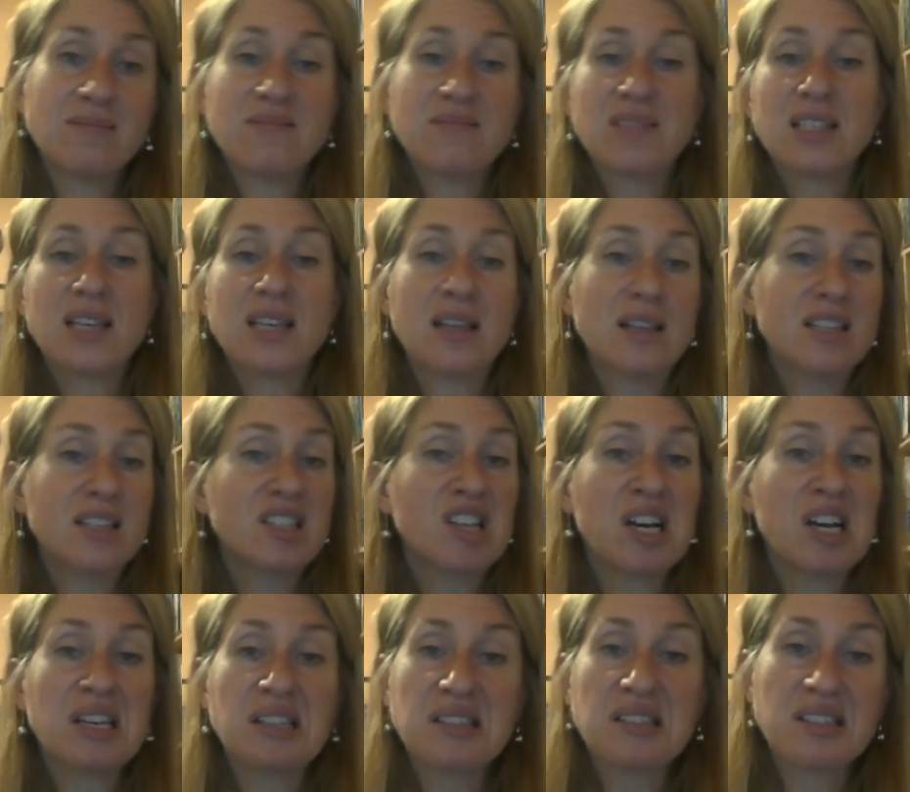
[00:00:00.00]
say, the
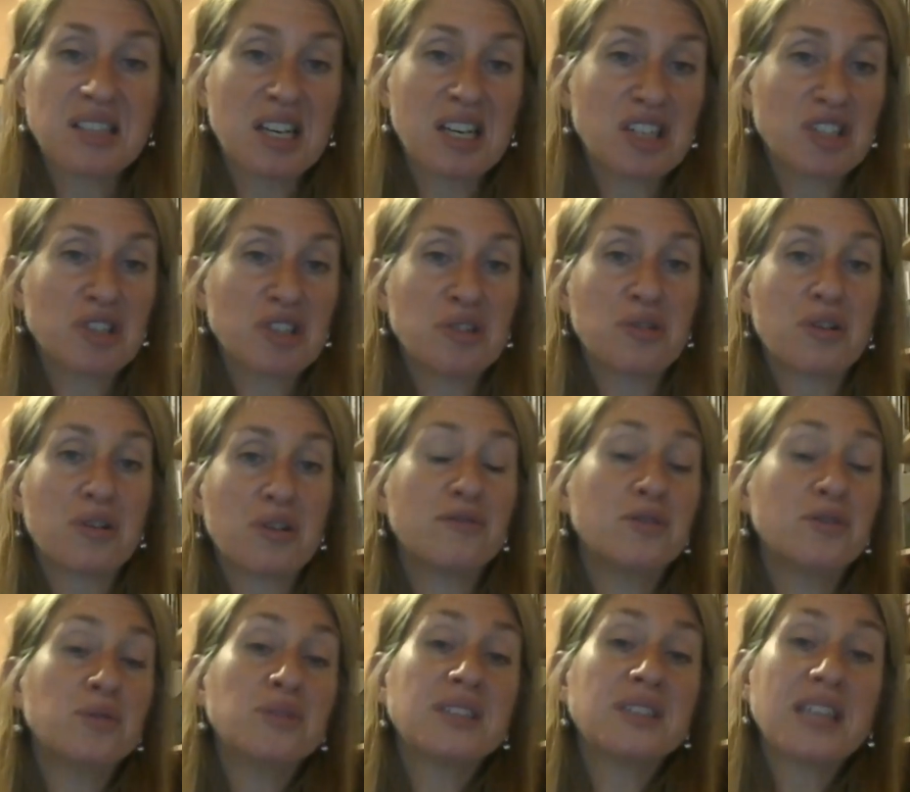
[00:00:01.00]
science section or the
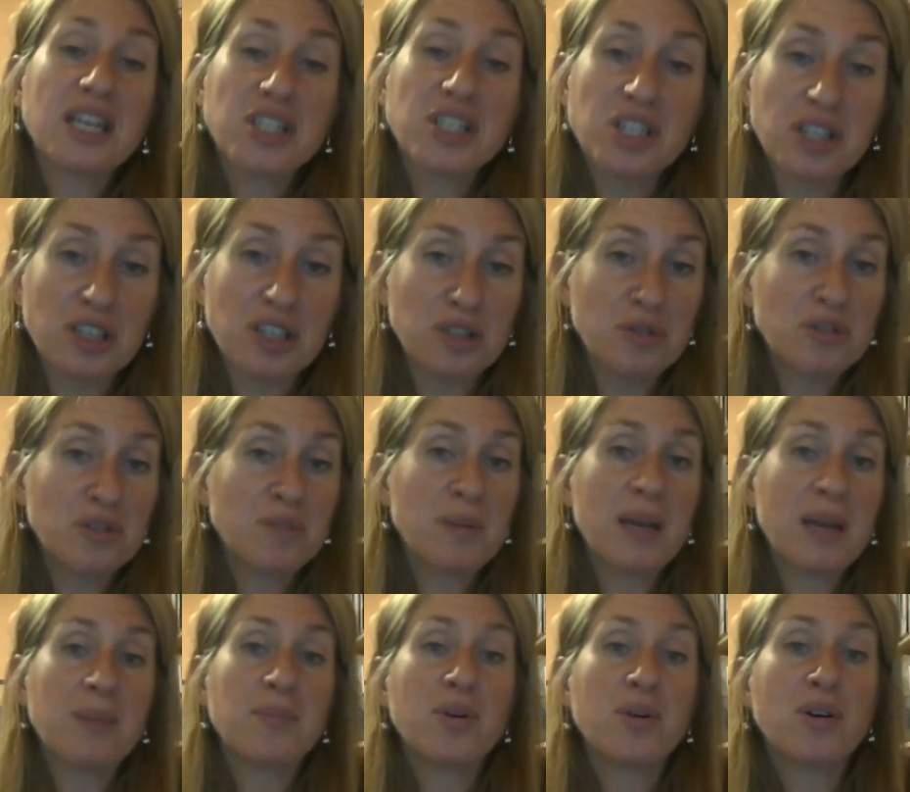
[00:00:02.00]
food section in the
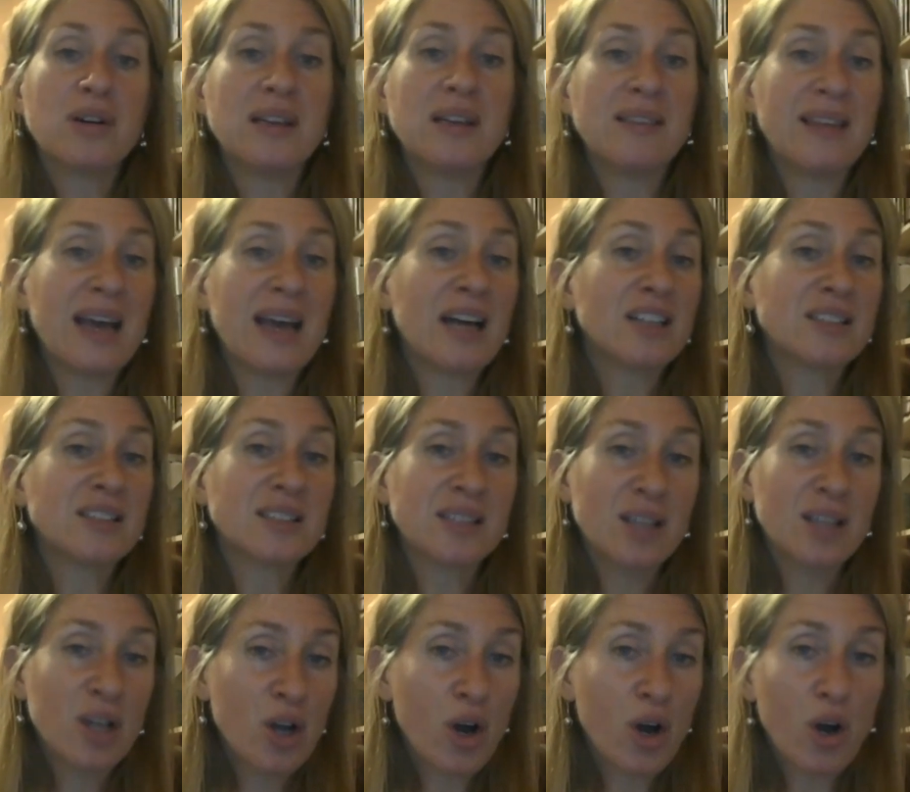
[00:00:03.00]
newspaper, and that's
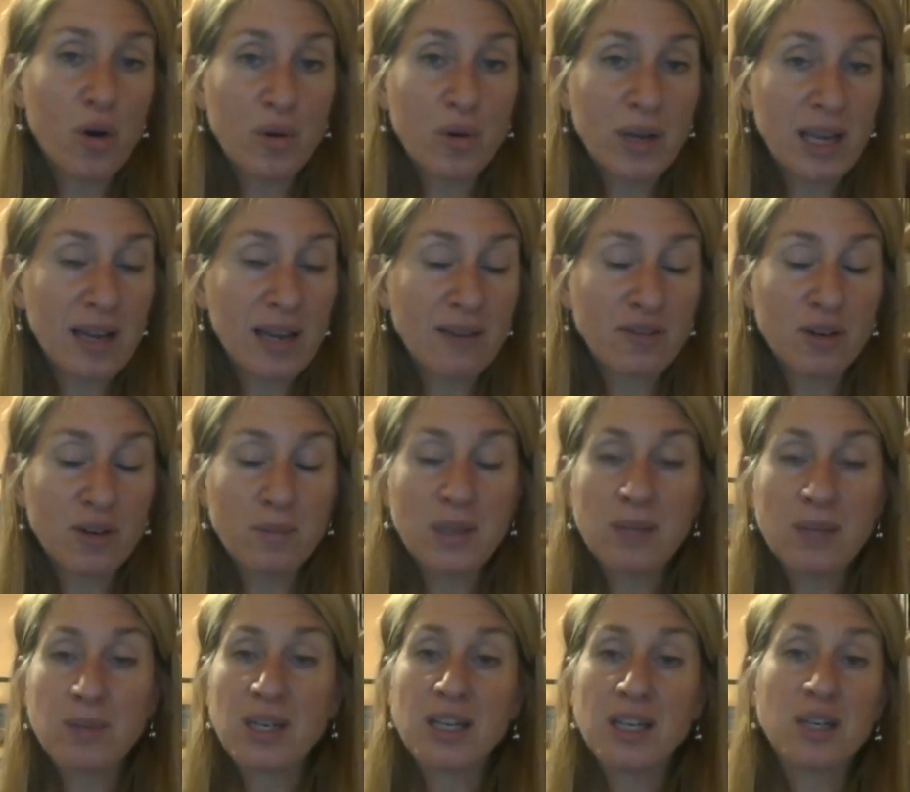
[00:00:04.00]
okay for me,
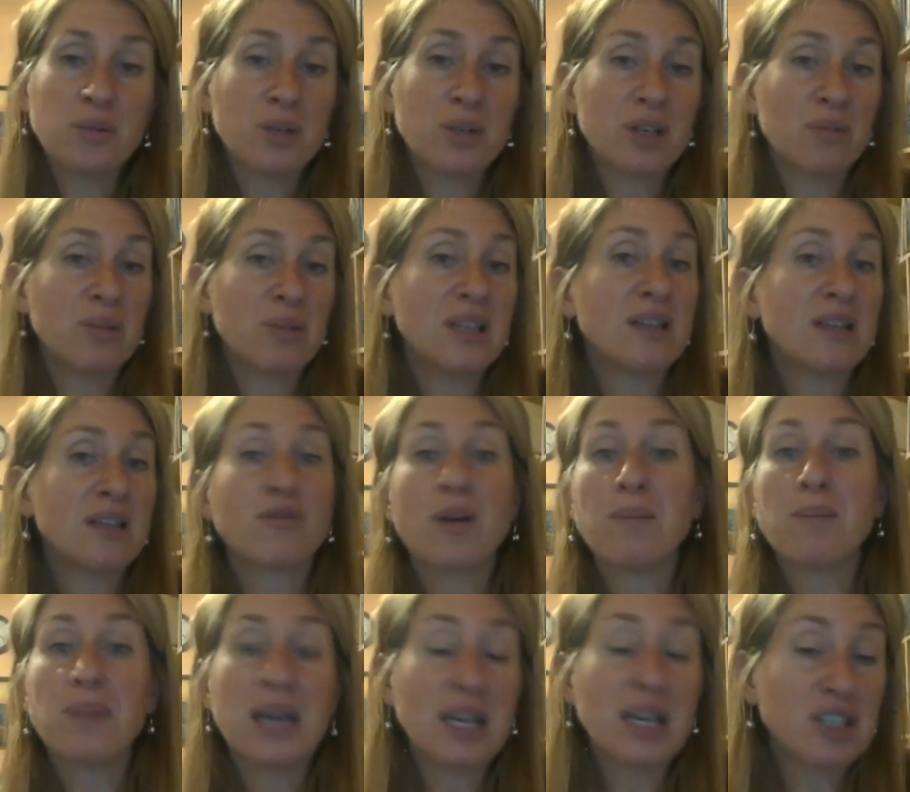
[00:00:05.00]
but I don't want to read the
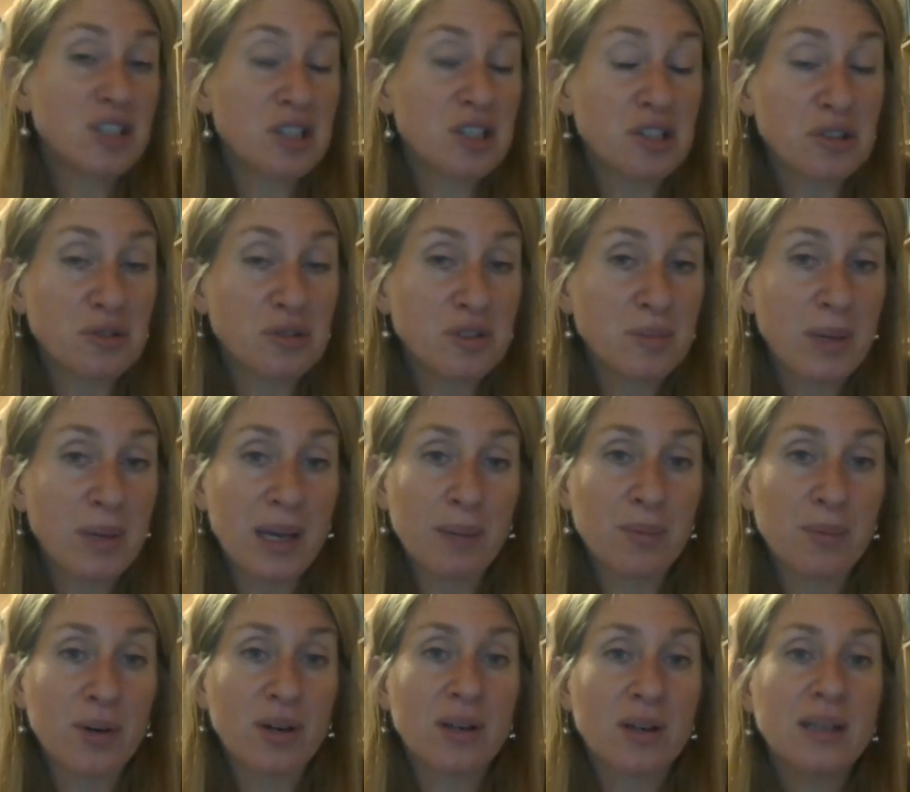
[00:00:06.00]
front page of the
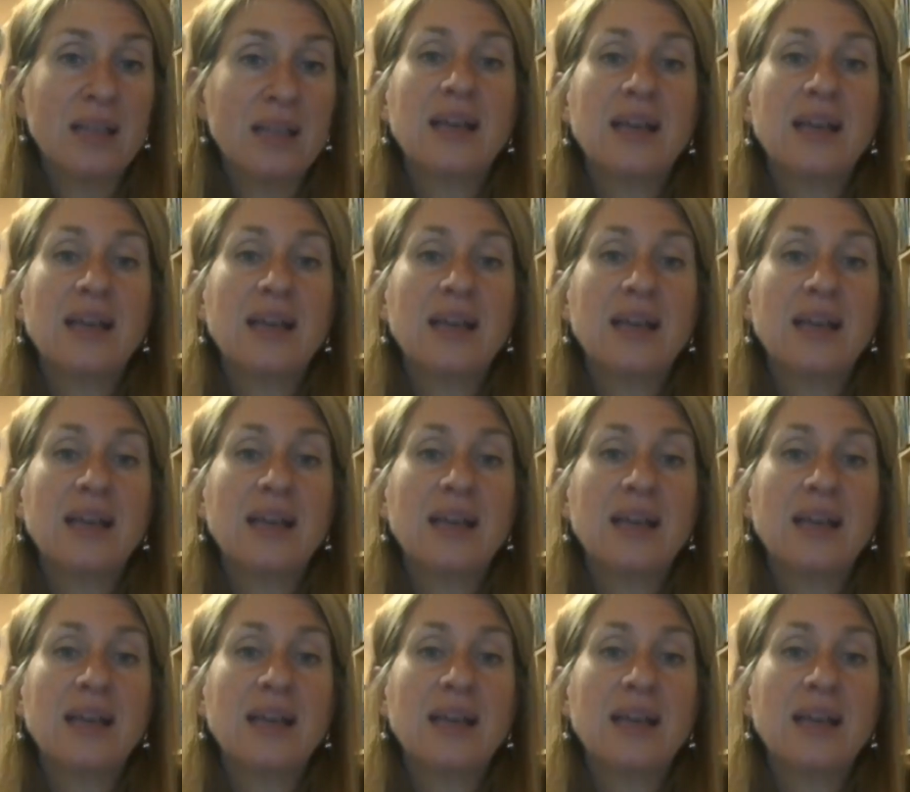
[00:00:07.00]
newspaper.